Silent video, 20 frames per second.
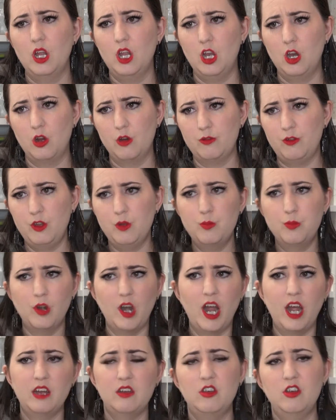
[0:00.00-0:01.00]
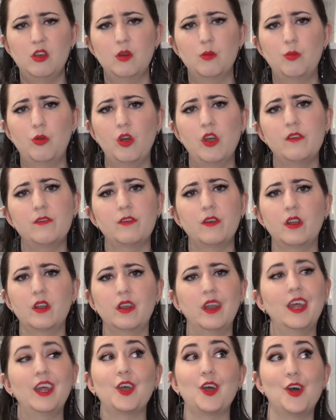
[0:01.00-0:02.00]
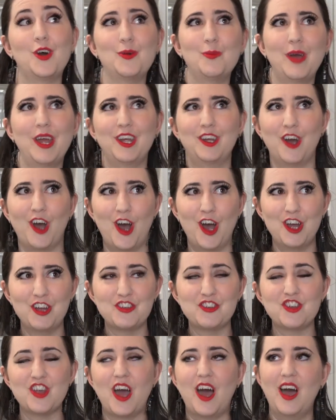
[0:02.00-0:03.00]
You know, if you brag to your boyfriend, like, oh my gosh,